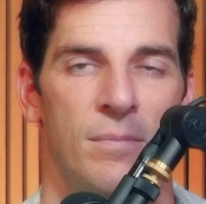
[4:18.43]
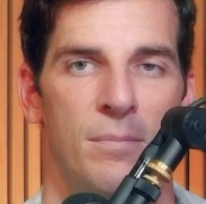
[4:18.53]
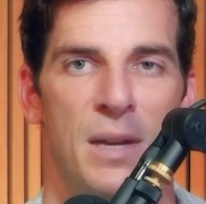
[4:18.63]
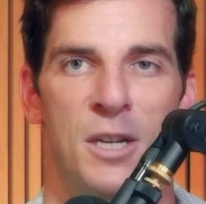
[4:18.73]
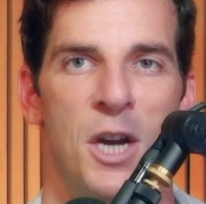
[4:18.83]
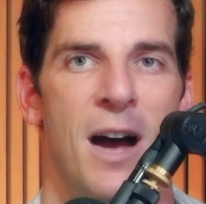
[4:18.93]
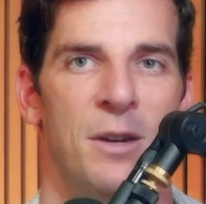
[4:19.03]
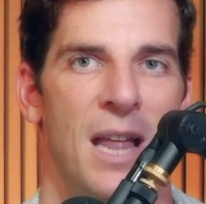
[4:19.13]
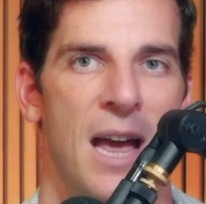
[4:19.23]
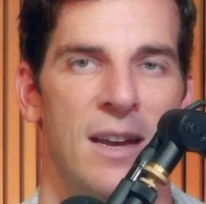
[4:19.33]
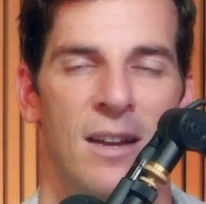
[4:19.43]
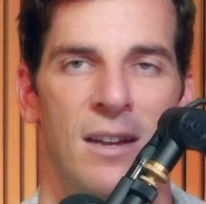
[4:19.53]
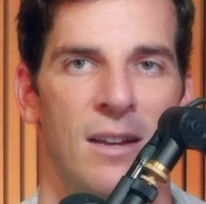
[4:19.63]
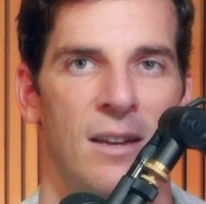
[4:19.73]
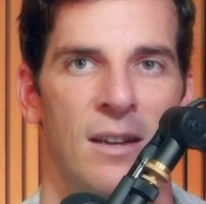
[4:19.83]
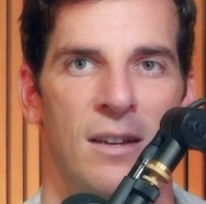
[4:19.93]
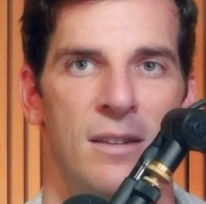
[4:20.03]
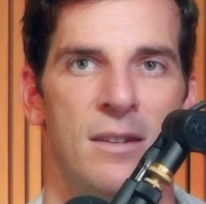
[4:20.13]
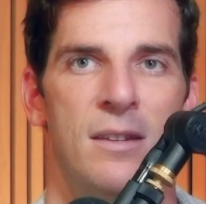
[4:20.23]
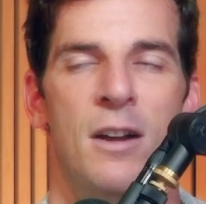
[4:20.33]
Being childlike,
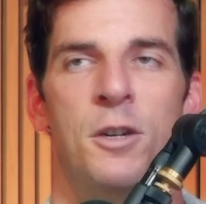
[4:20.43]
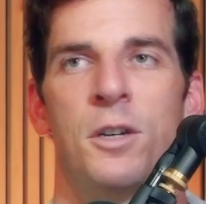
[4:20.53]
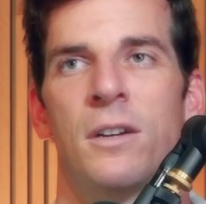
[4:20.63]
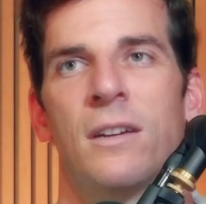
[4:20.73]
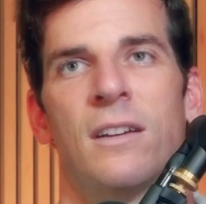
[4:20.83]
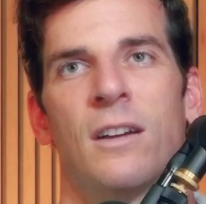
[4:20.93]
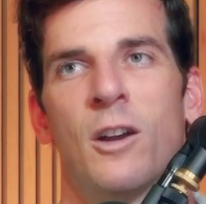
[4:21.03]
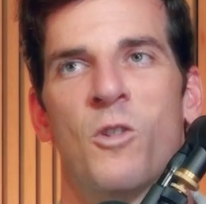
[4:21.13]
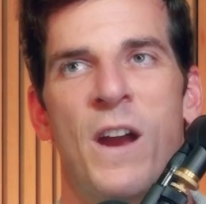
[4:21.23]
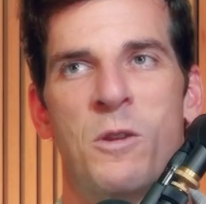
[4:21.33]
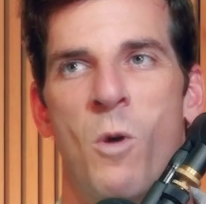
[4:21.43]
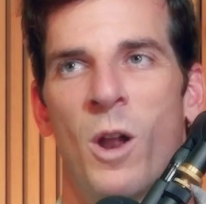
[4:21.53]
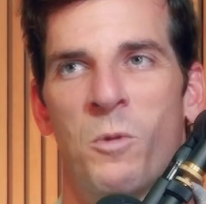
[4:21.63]
such a great quality.